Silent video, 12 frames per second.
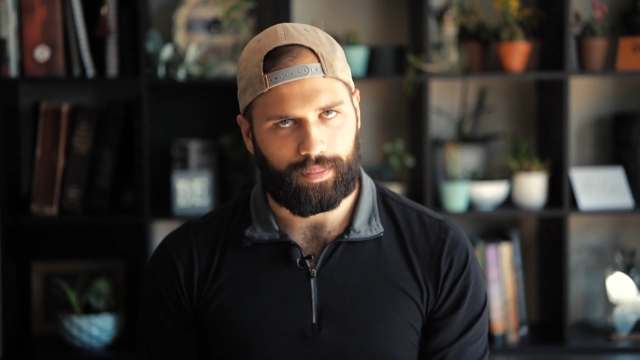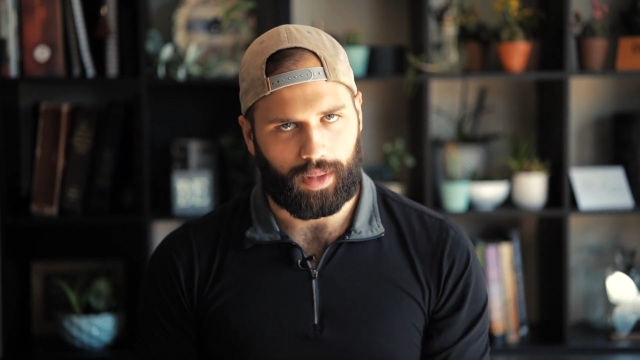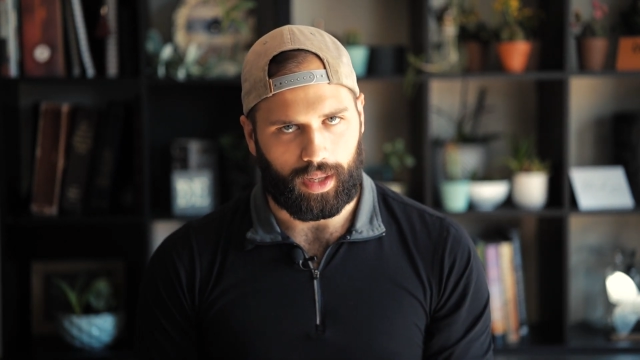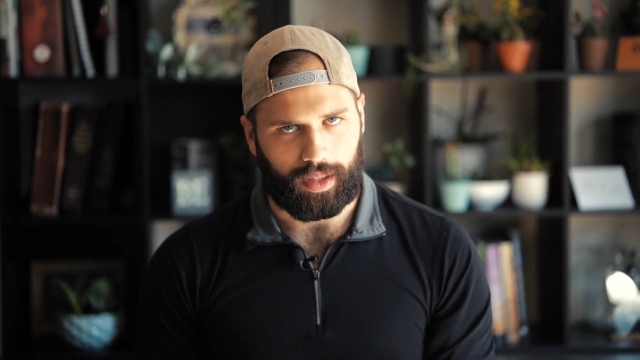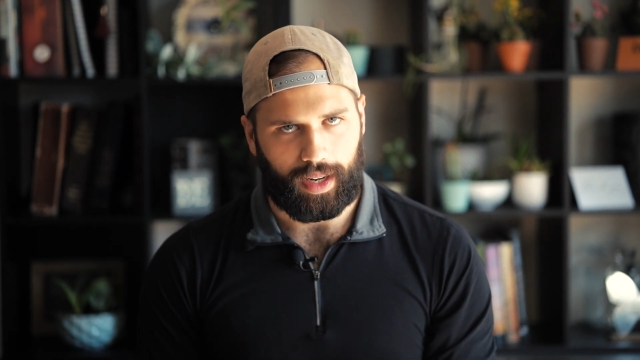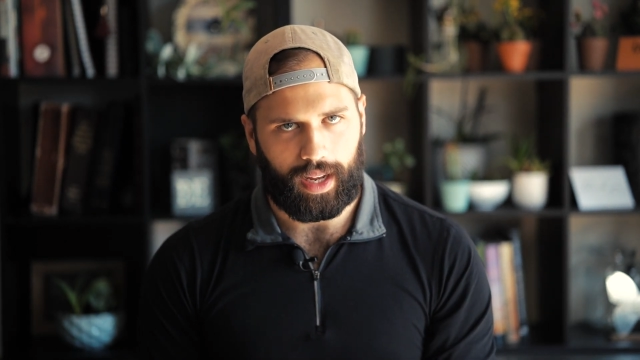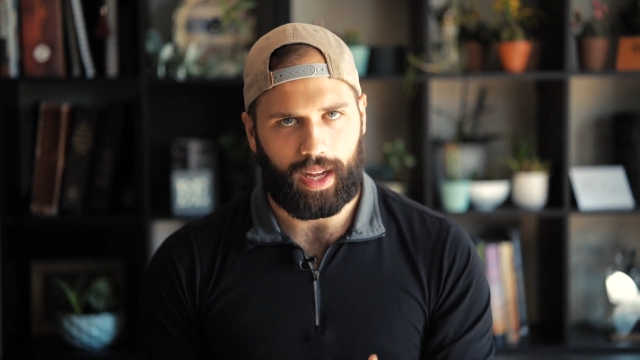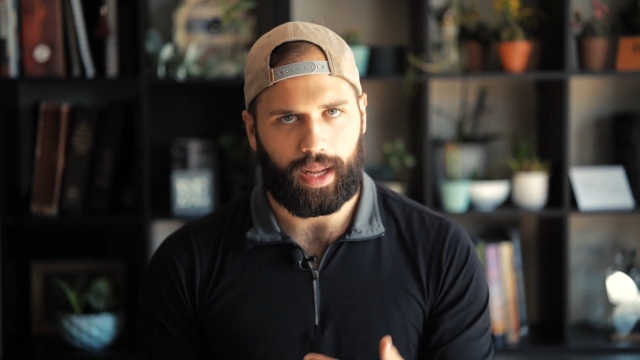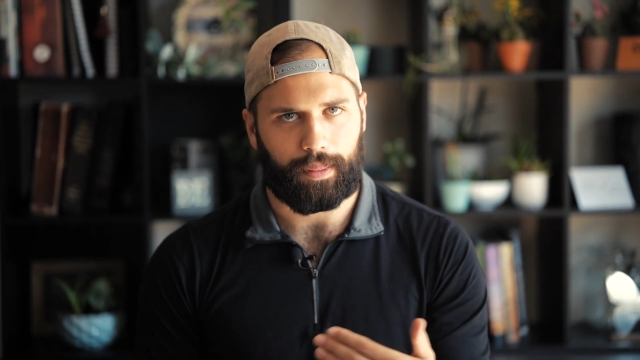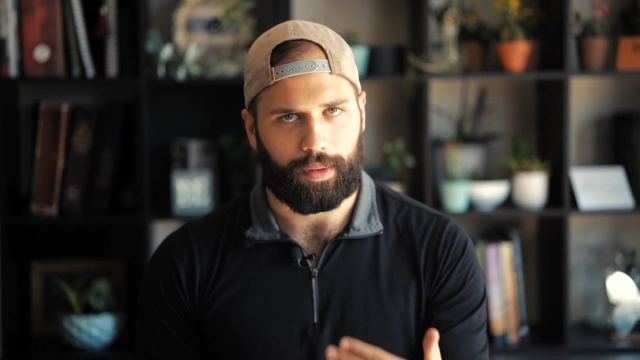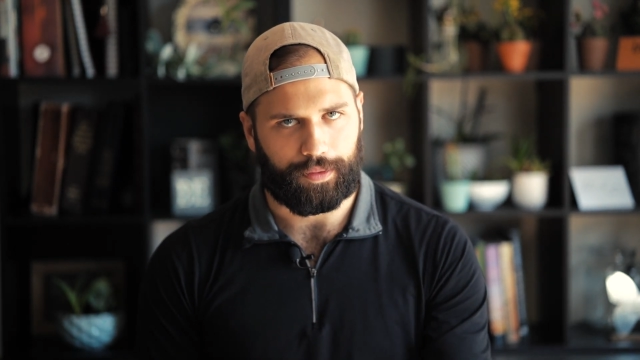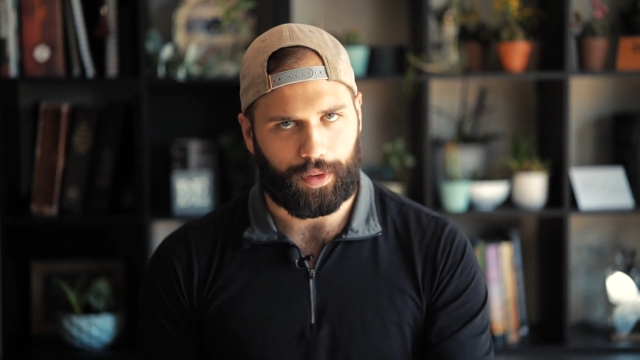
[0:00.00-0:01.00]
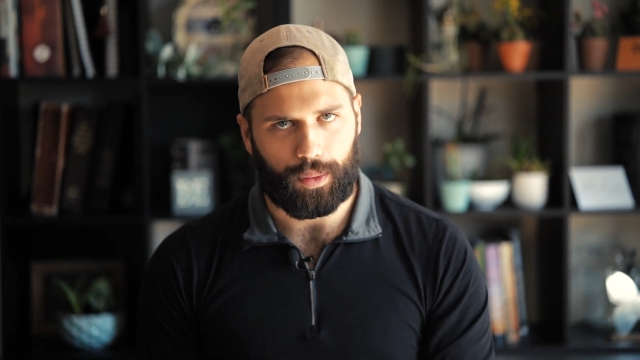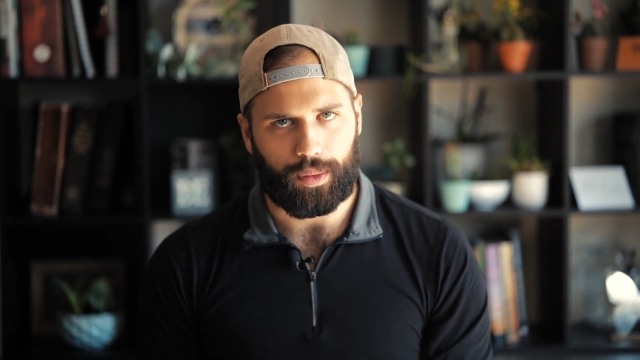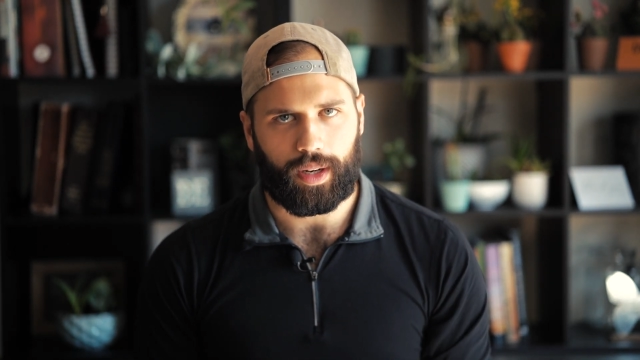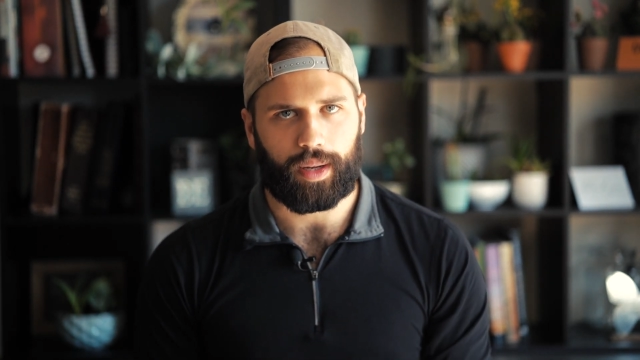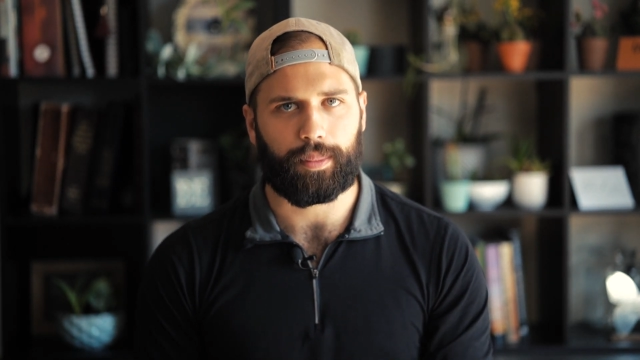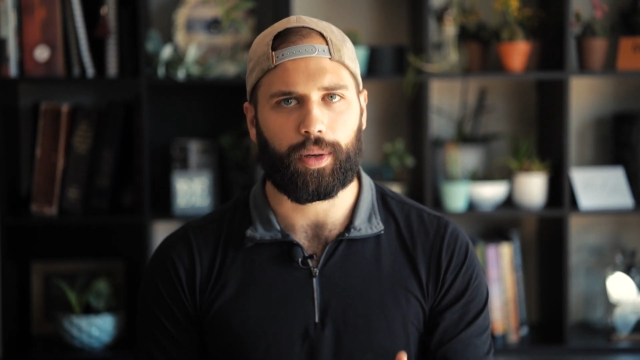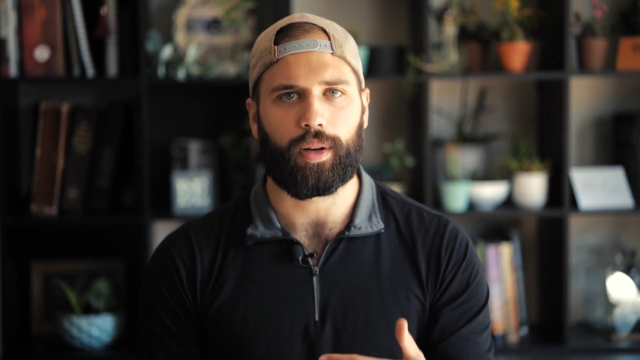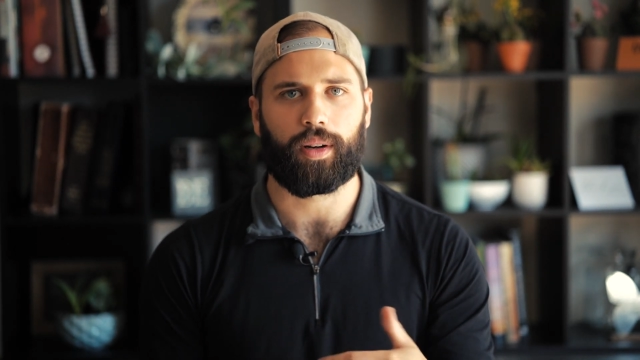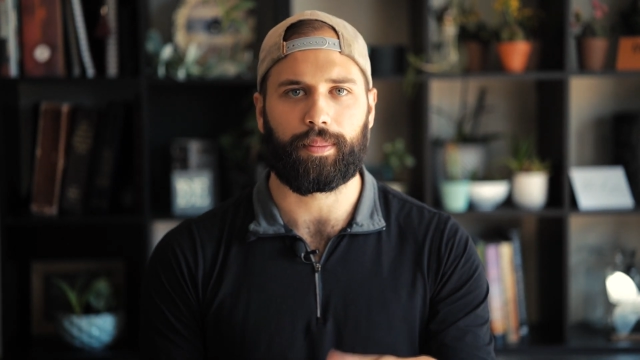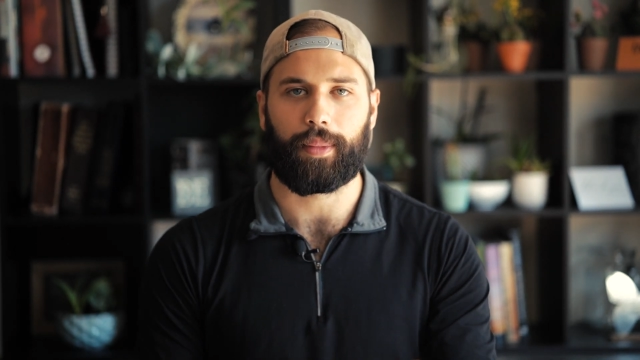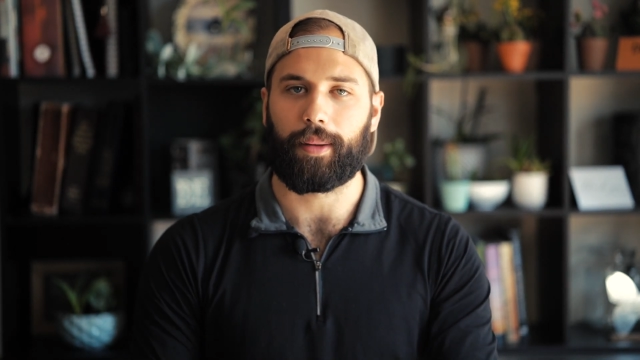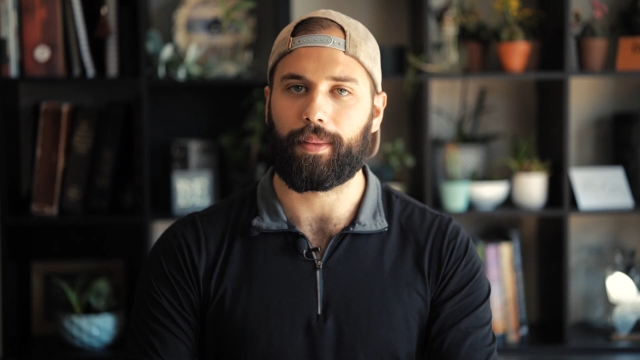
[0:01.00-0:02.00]
a name, a phone
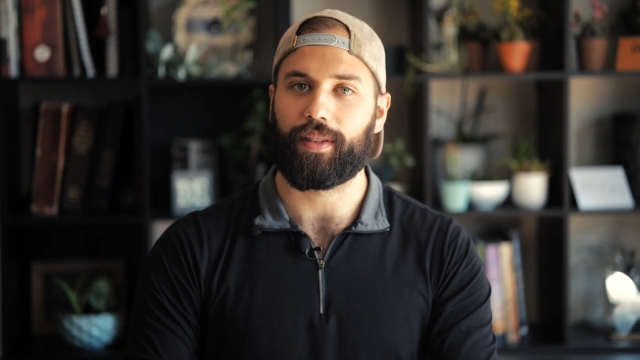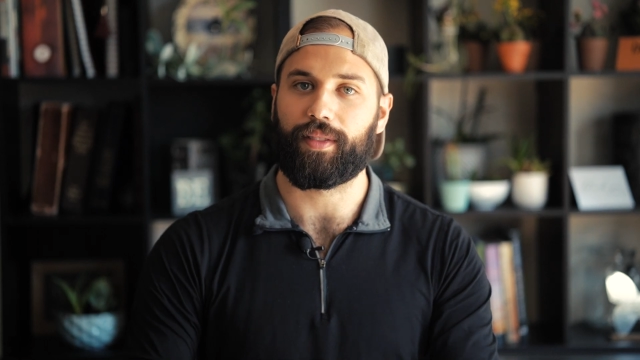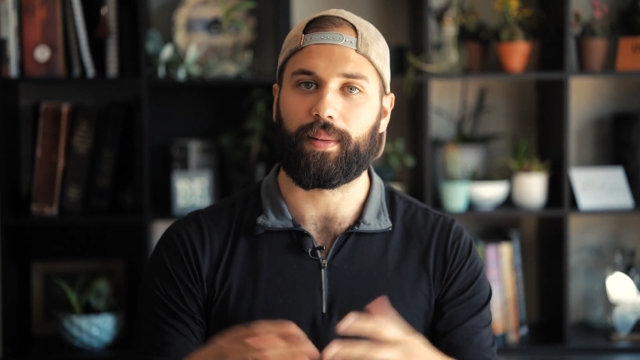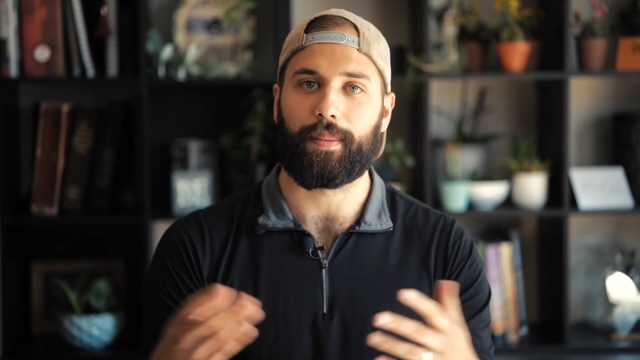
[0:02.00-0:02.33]
number, maybe even